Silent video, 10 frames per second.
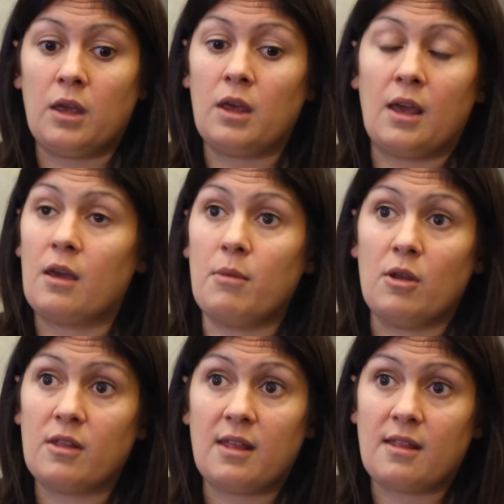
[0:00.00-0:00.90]
in
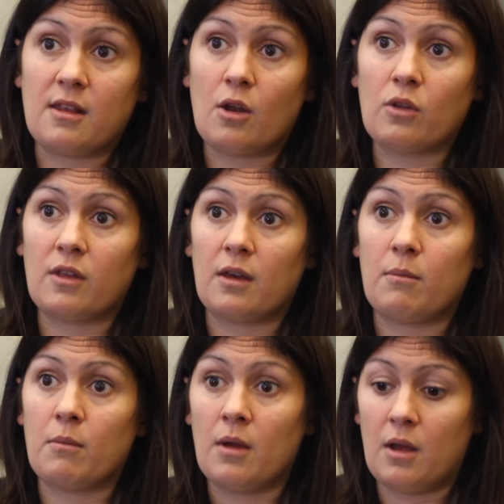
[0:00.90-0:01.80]
communities in
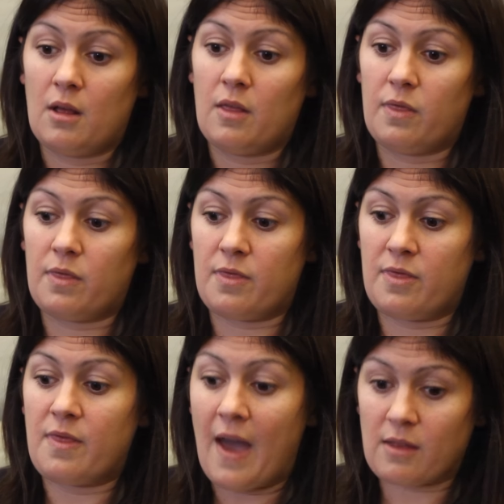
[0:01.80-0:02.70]
Nottingham,
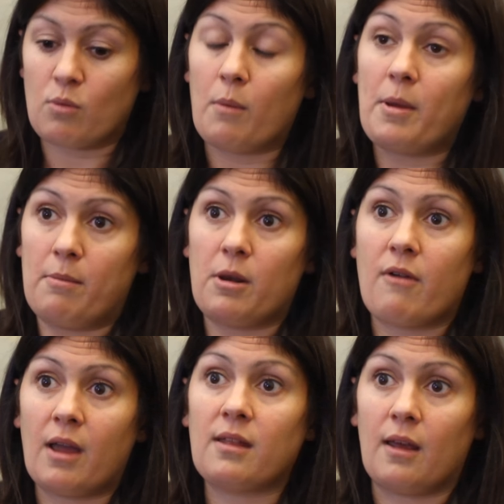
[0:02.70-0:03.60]
that's what people are
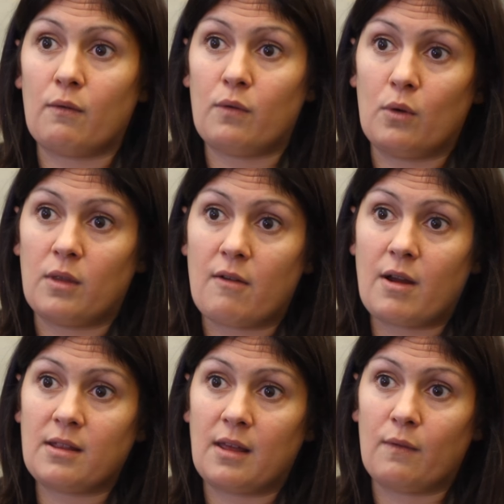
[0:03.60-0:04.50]
asking for. They're
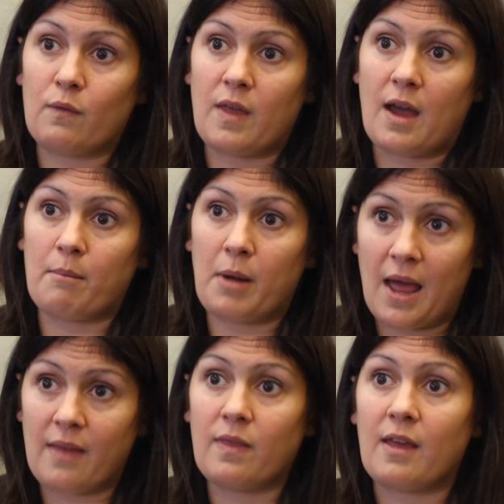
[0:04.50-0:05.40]
asking for that
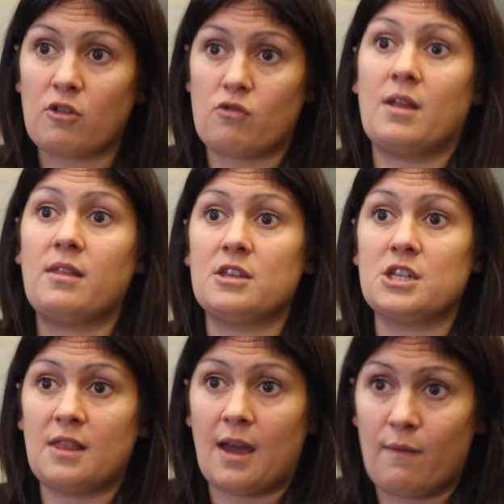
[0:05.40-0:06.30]
plan, that
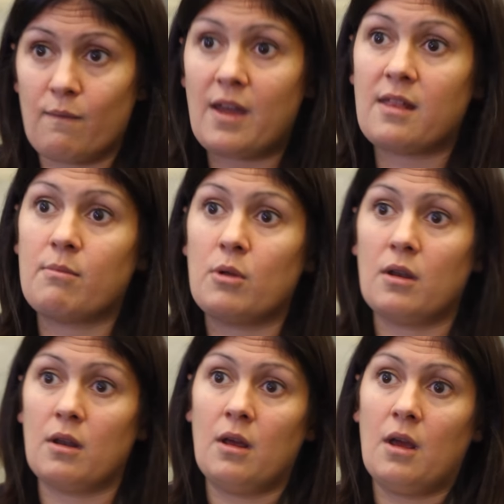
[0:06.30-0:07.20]
strategy, that
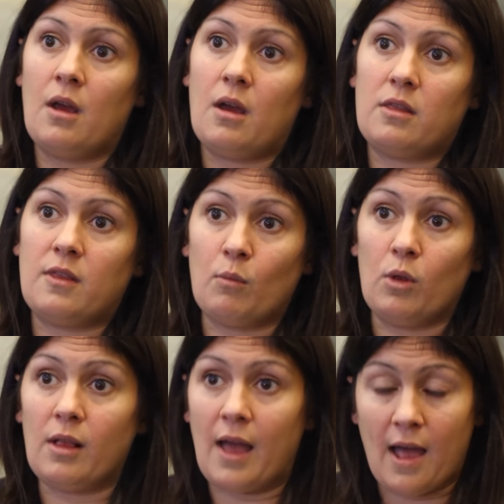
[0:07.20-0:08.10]
investment that
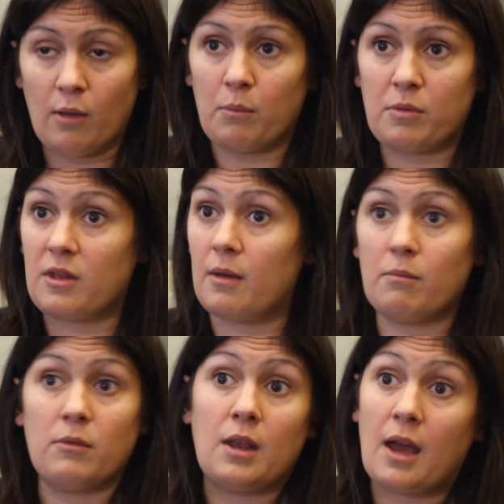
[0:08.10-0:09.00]
will help to,
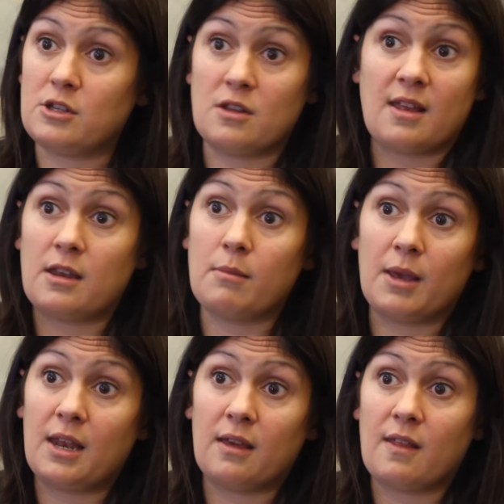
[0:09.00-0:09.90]
as you said at the
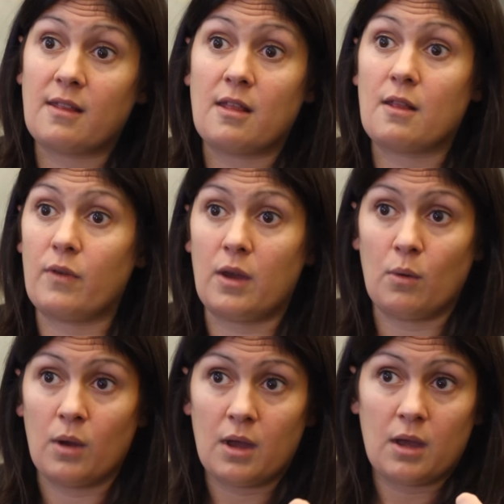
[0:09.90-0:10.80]
beginning of this interview,
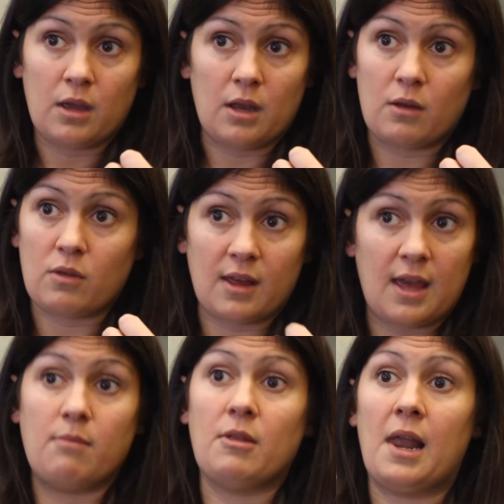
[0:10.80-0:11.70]
you know, to
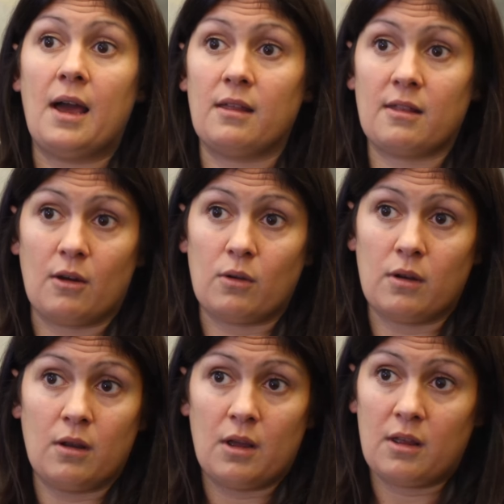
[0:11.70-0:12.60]
keep the lights
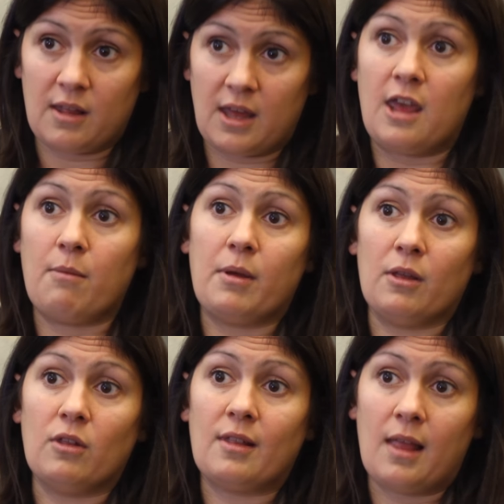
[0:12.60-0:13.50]
on, to keep
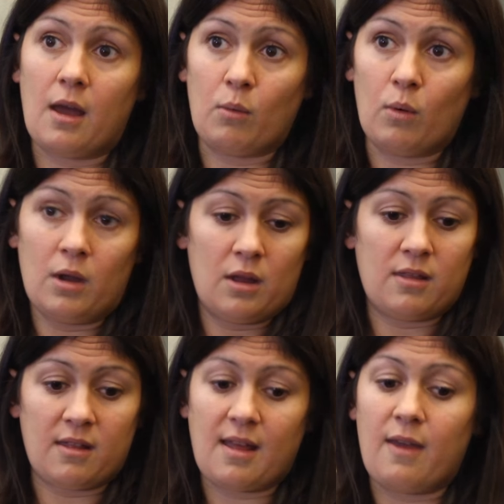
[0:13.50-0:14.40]
bills low,
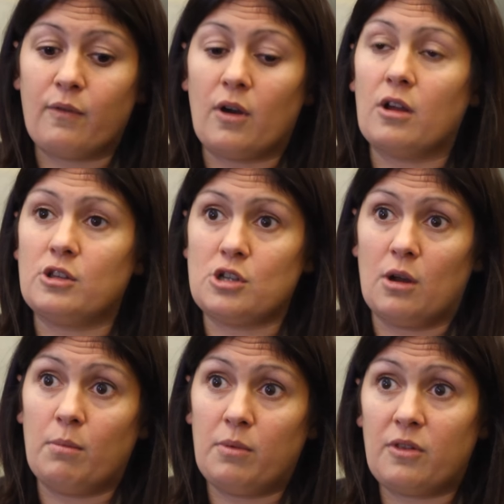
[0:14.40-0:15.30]
to safeguard
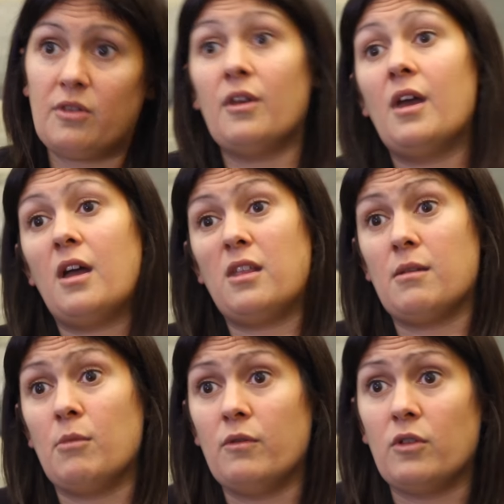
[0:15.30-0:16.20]
jobs, and
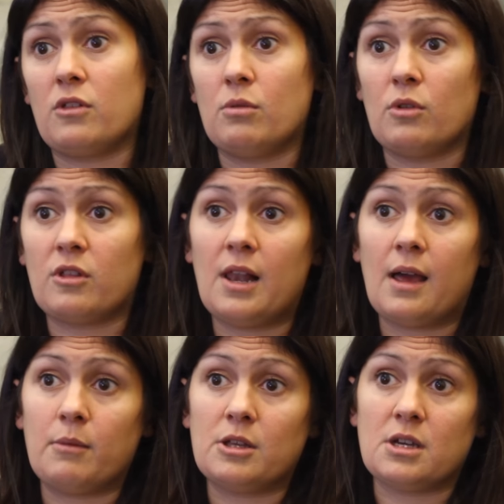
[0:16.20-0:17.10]
to move us towards
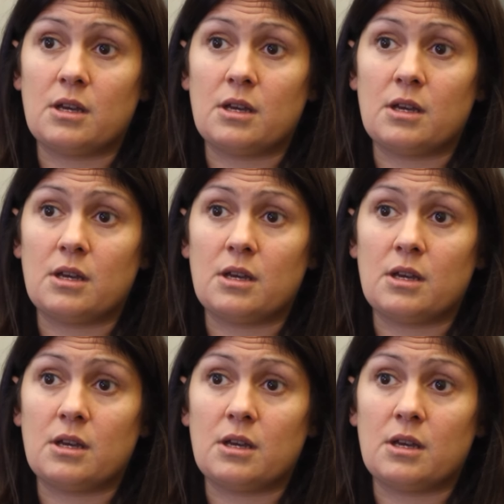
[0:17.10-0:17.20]
climate change.